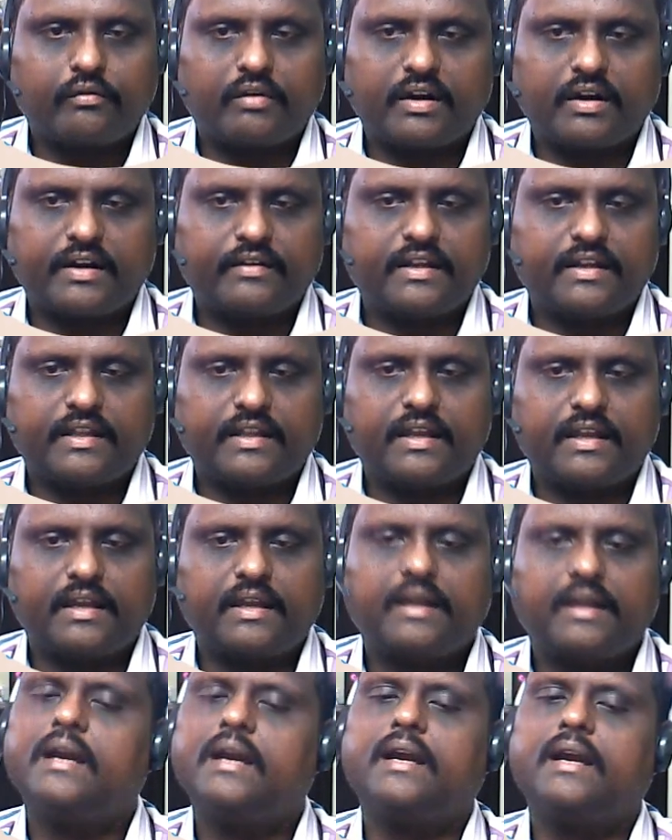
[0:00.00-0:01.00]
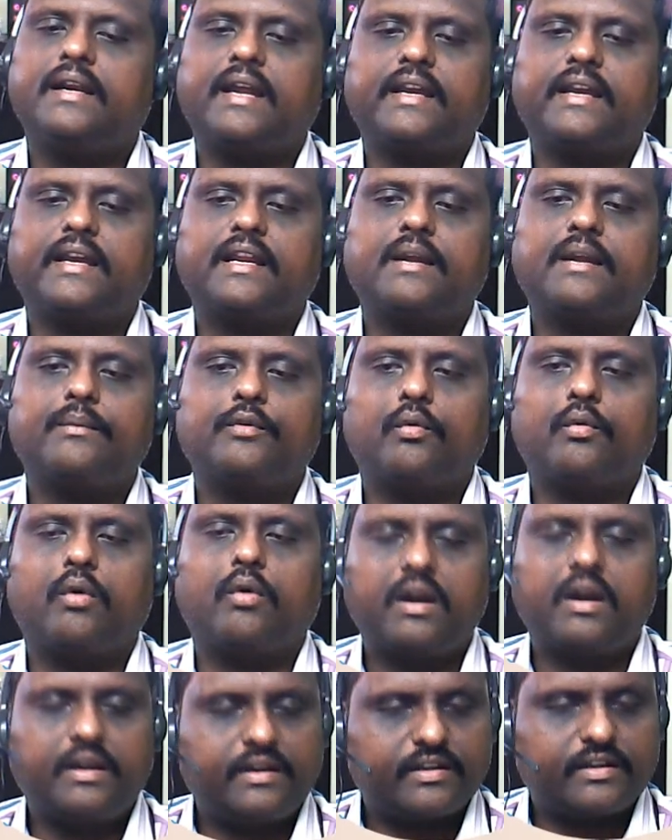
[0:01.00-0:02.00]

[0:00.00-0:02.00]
whatever the diagram you want.